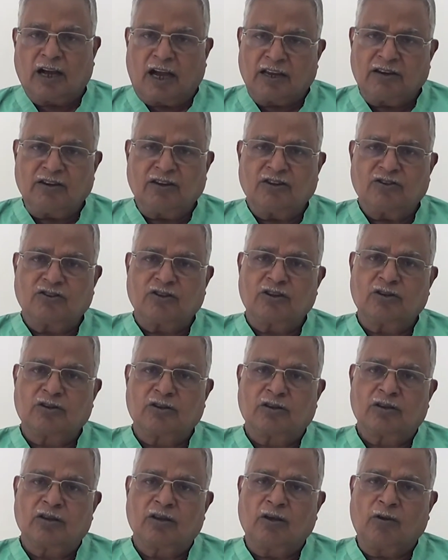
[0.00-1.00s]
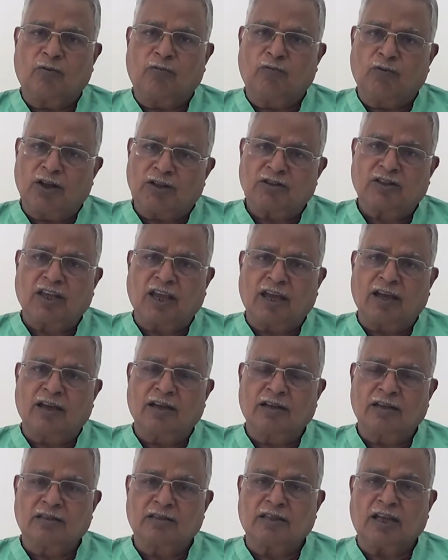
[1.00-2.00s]
Kindness is one
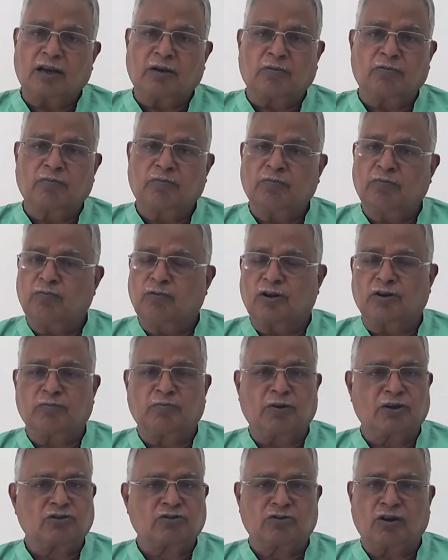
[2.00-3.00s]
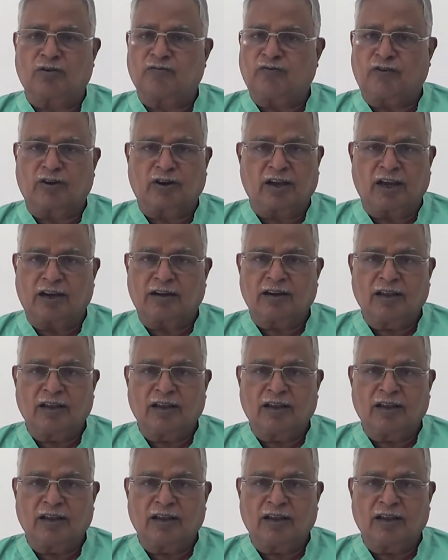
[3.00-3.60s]
thing that one must not forget,